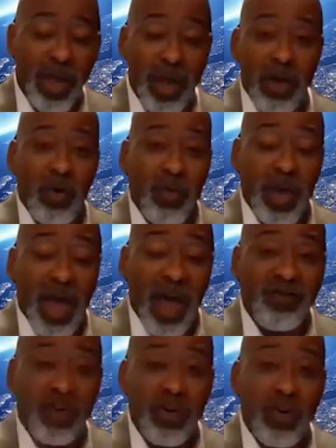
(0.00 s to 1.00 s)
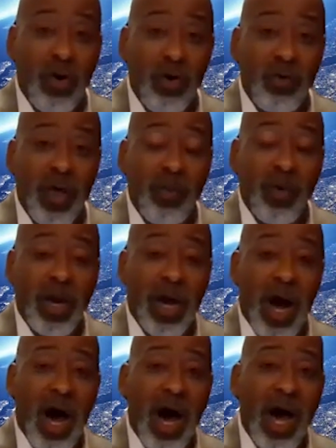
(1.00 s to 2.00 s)
We have to know that
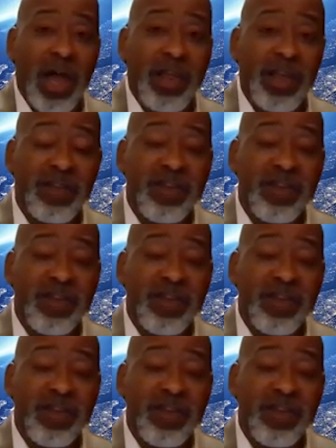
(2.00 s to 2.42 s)
when God